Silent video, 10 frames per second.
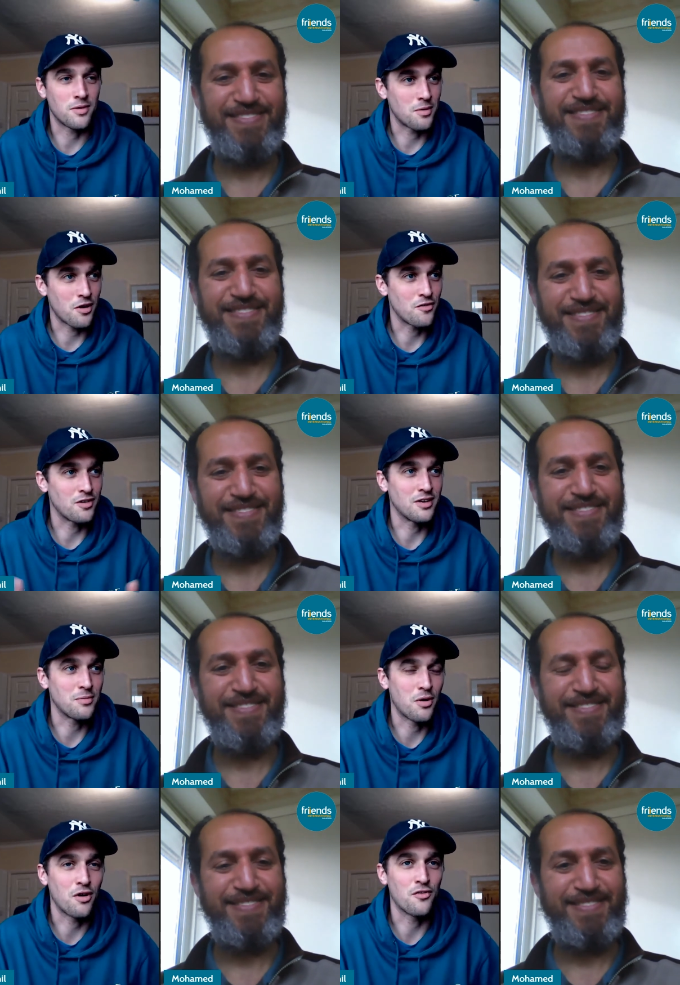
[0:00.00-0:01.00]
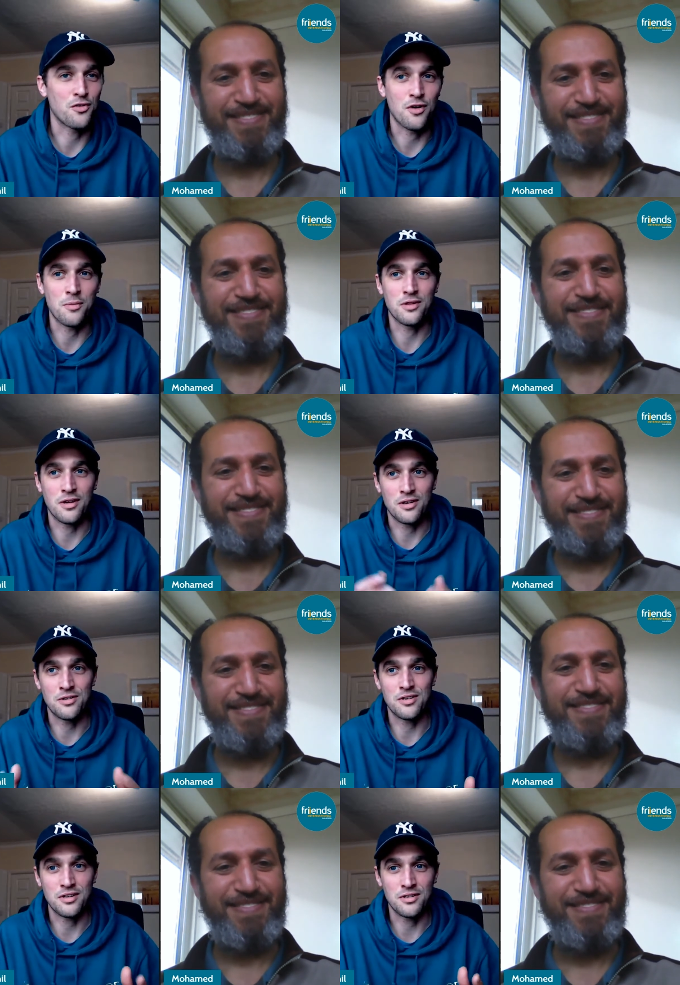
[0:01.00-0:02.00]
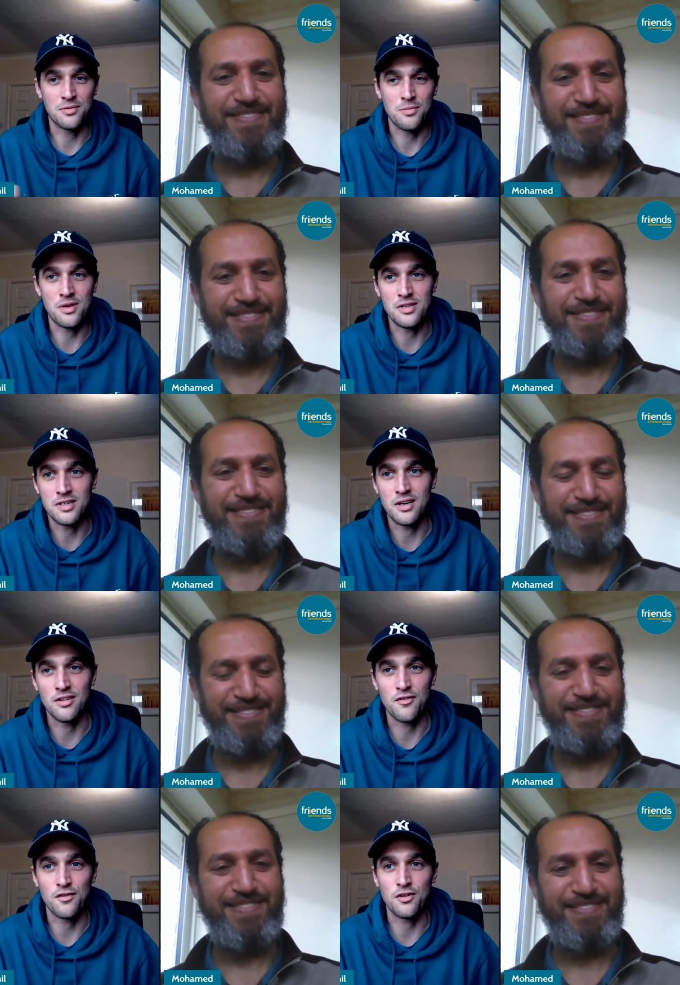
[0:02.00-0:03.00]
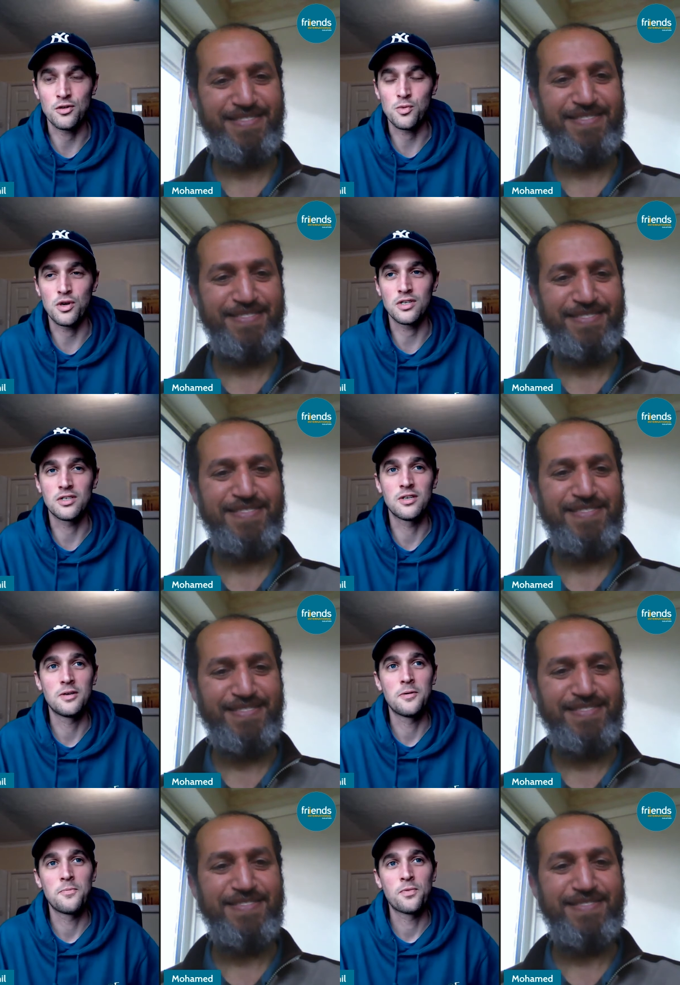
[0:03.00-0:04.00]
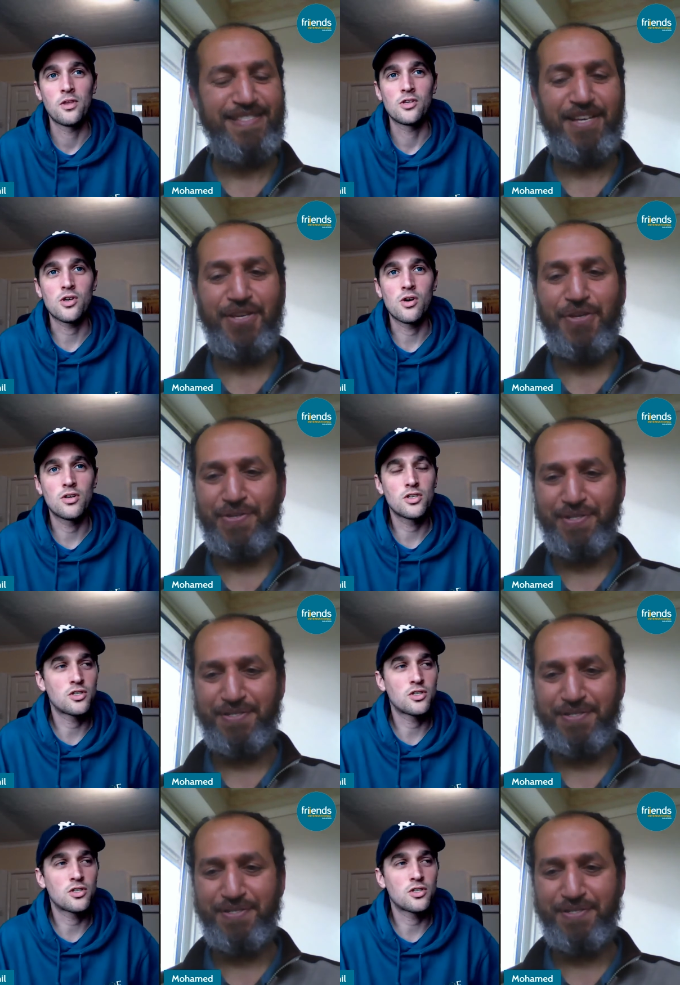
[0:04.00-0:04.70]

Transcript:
Speaker 1: maybe hopefully part of your ramadan you can meet together for those prayers Thank so you.